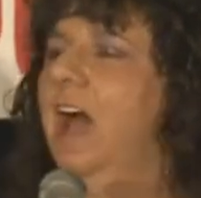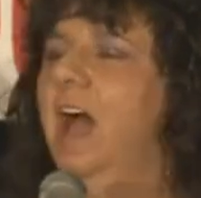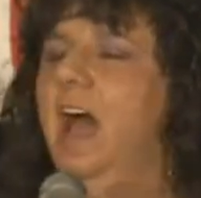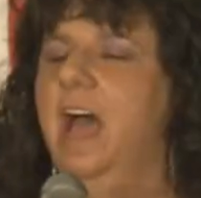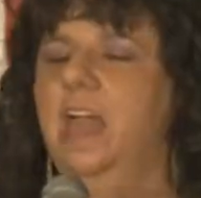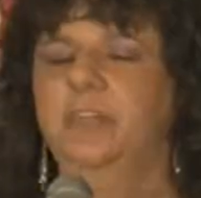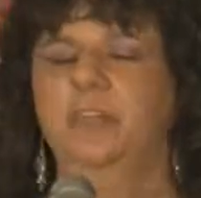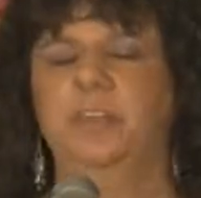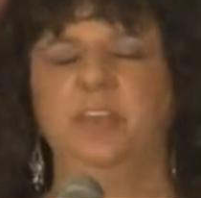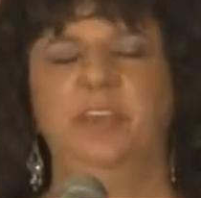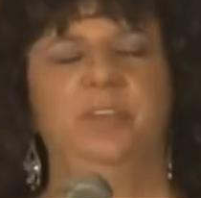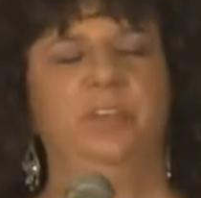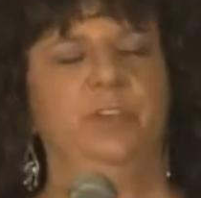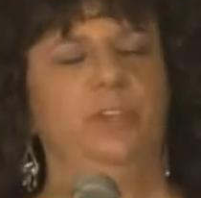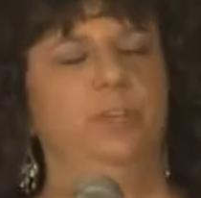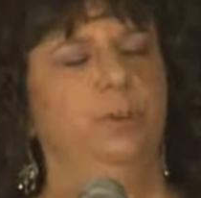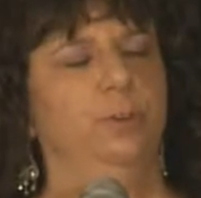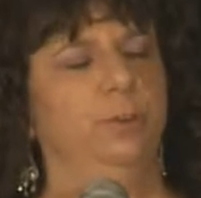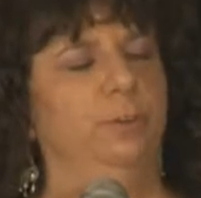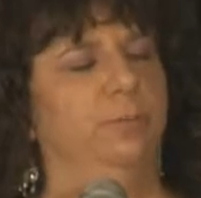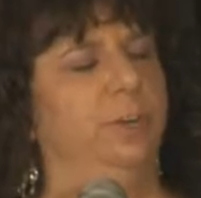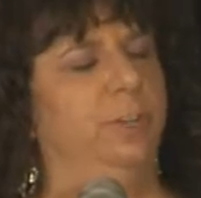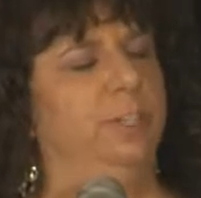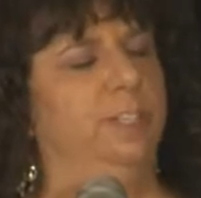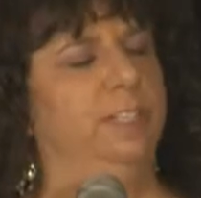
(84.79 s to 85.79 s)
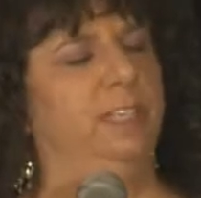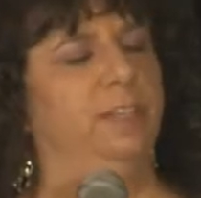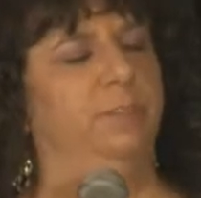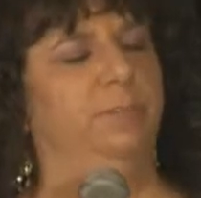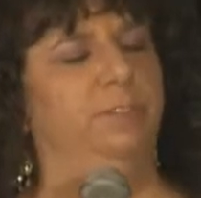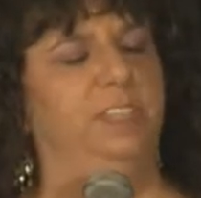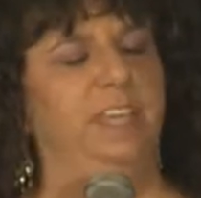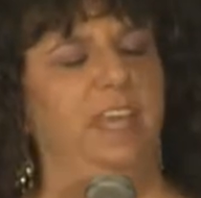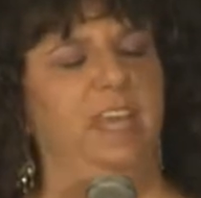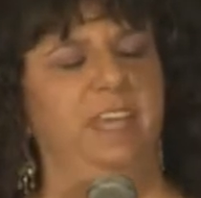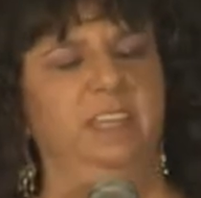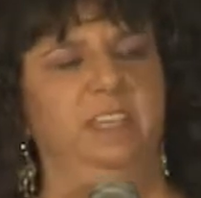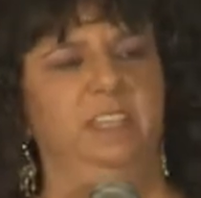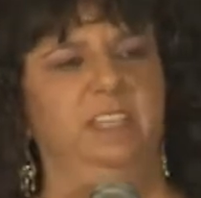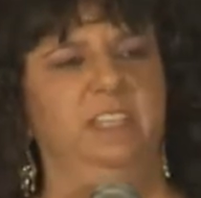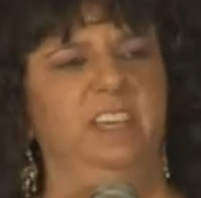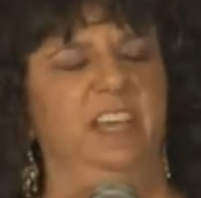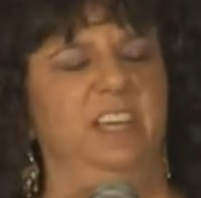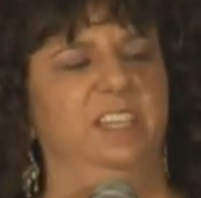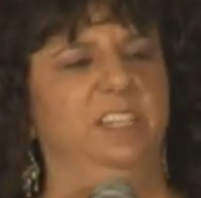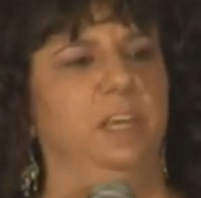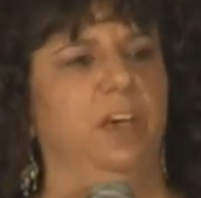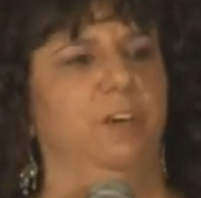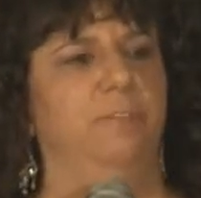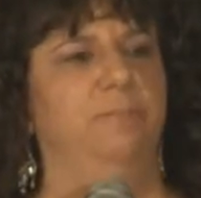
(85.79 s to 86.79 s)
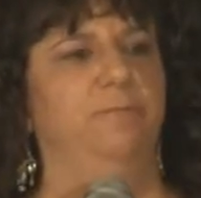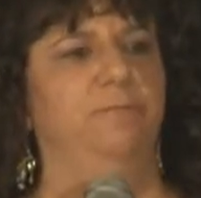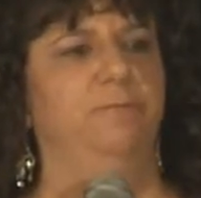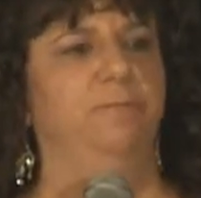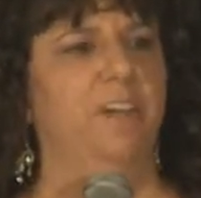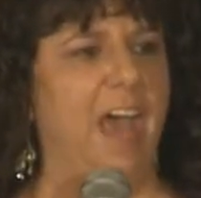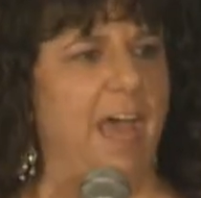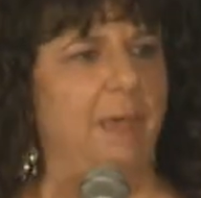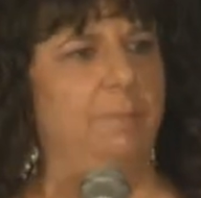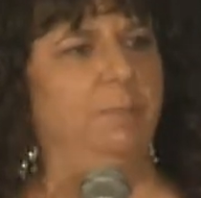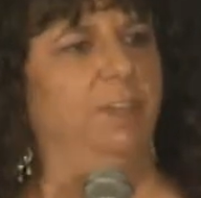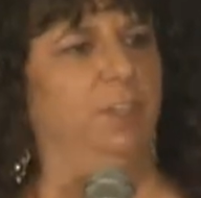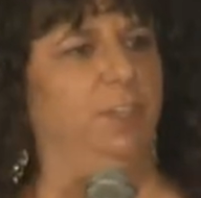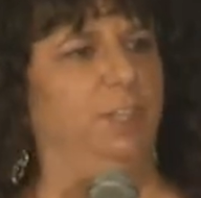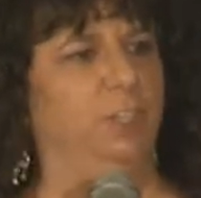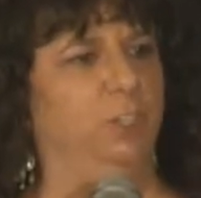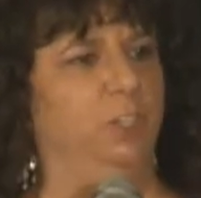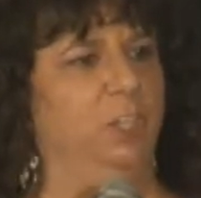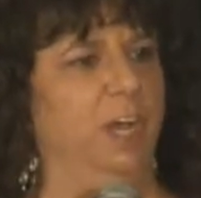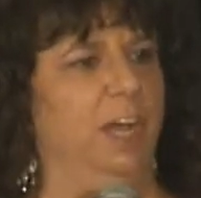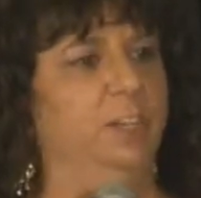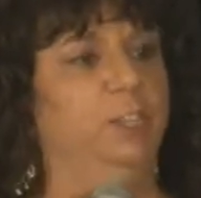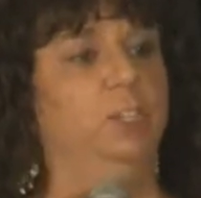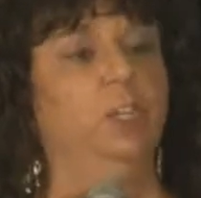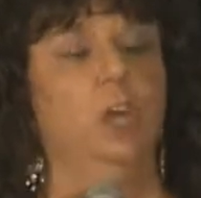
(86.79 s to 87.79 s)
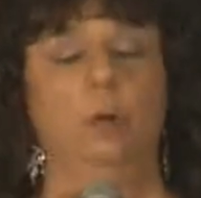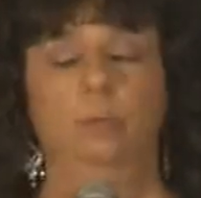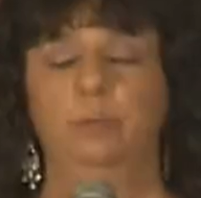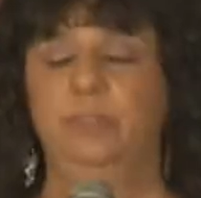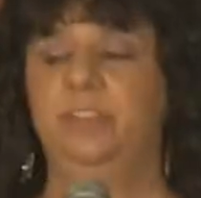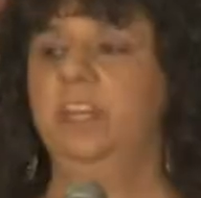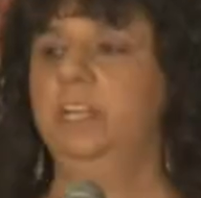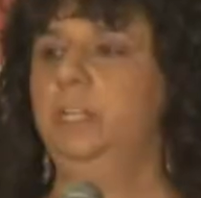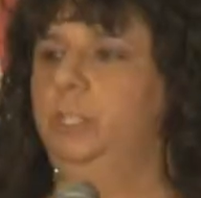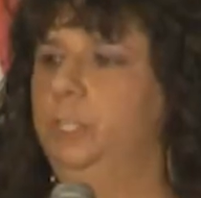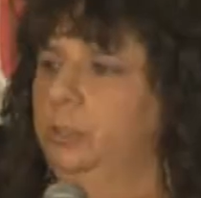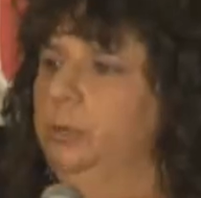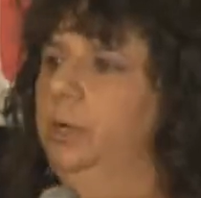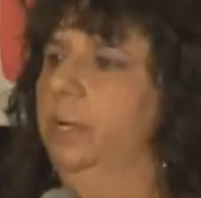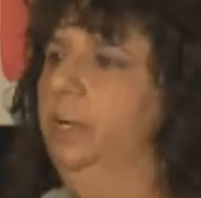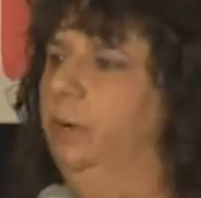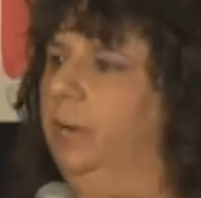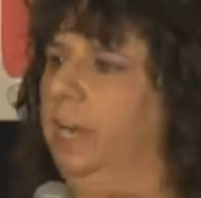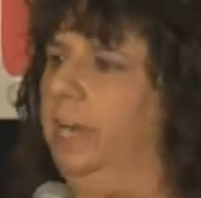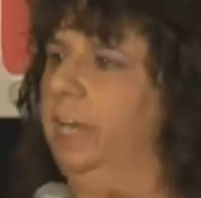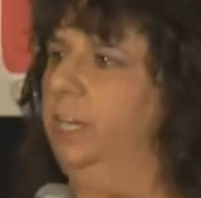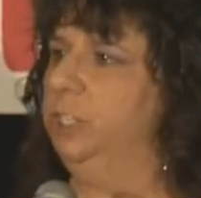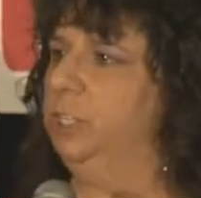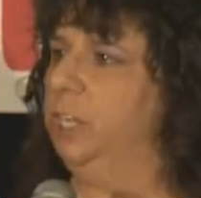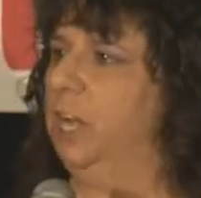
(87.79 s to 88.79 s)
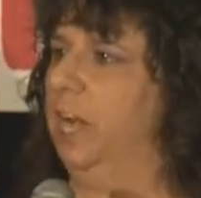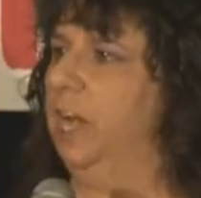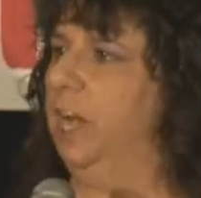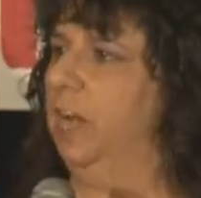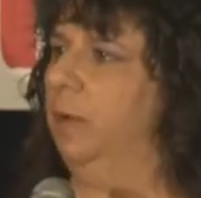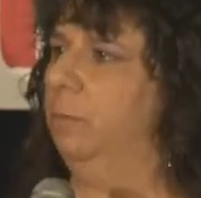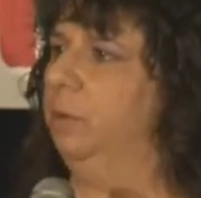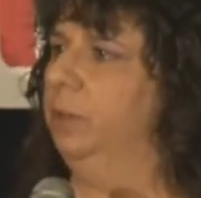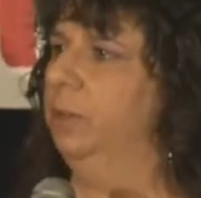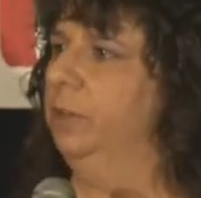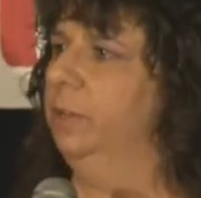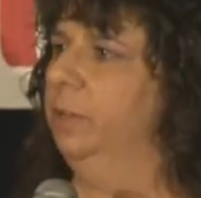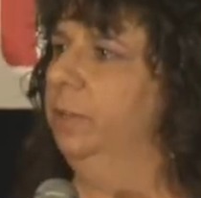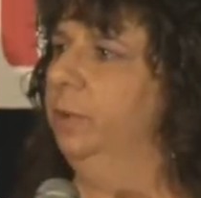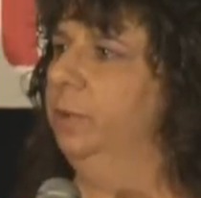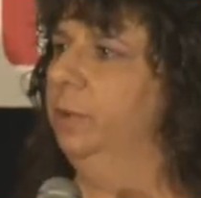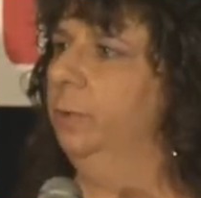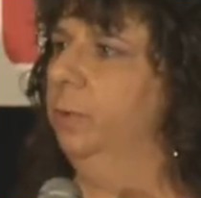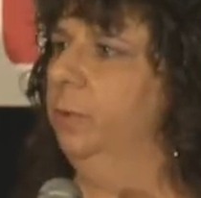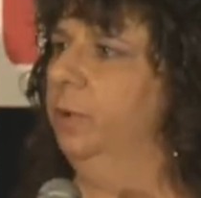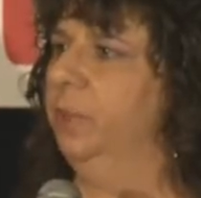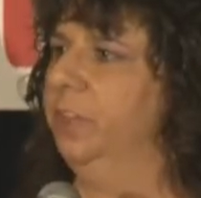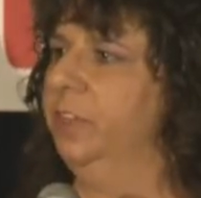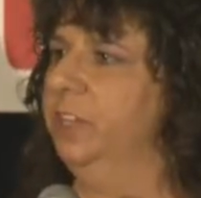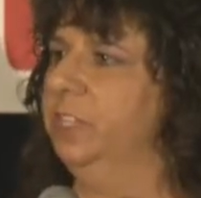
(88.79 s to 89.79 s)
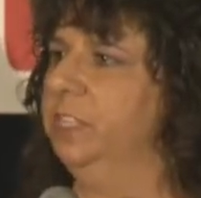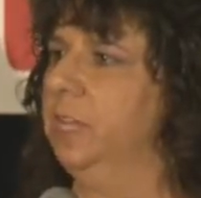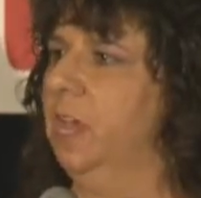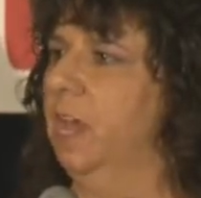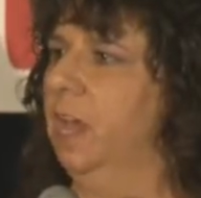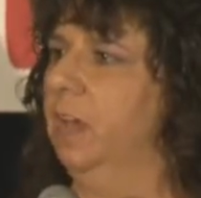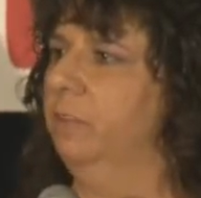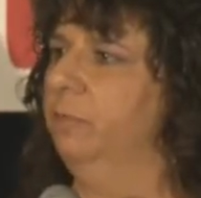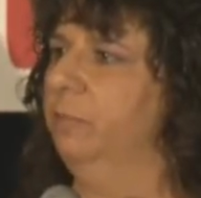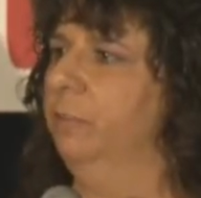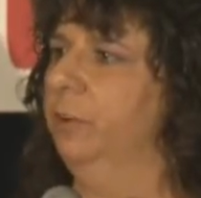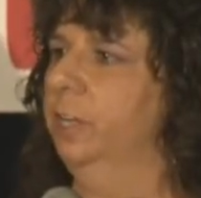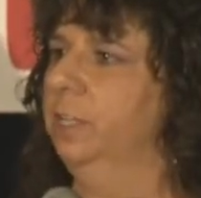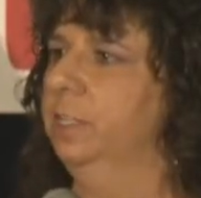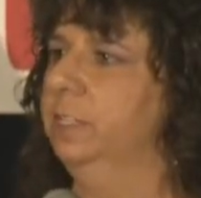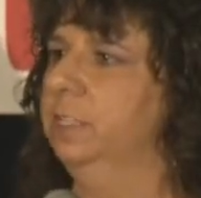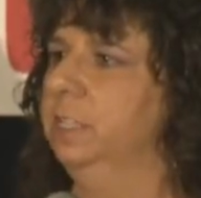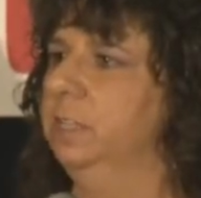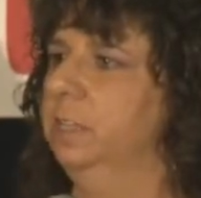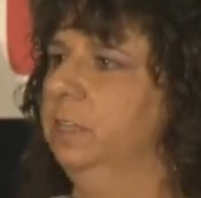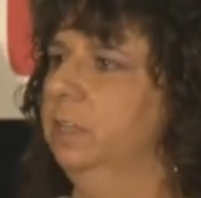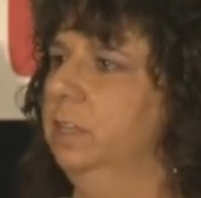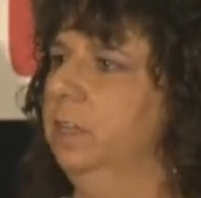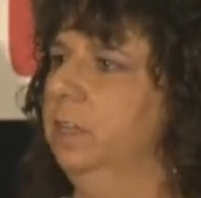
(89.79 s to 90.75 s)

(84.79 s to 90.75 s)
I think the University of Dayton does a fabulous job. Don't they do a great job with this conference?